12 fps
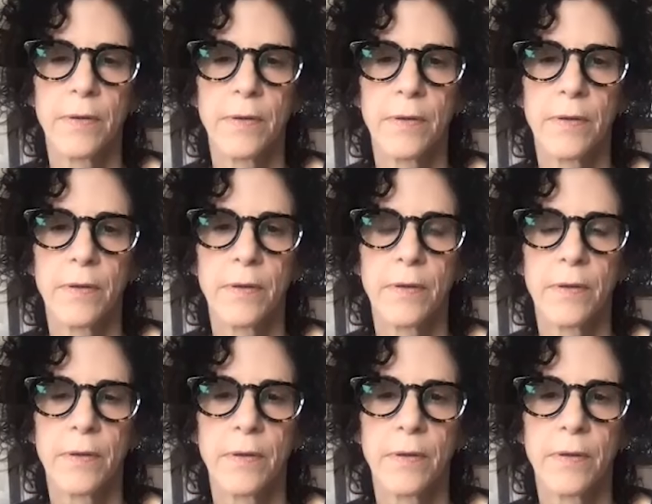
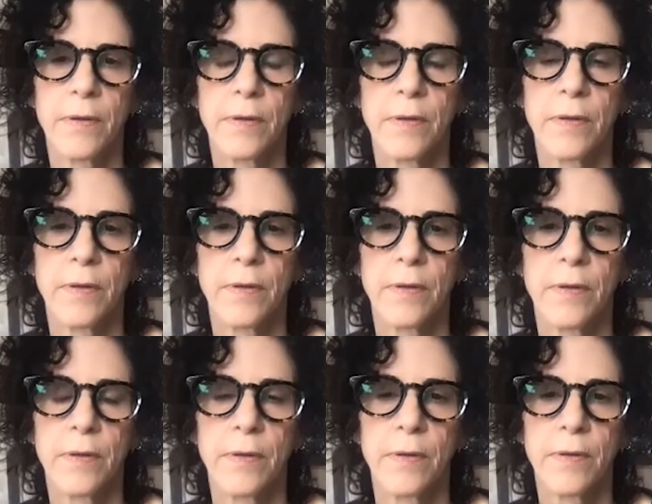
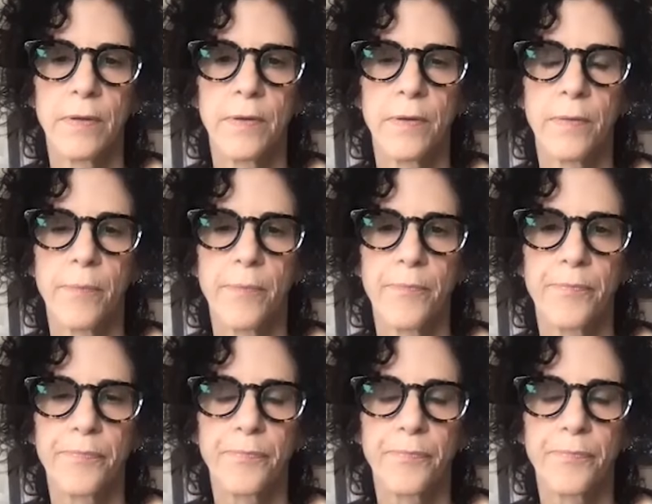The person shown says nothing.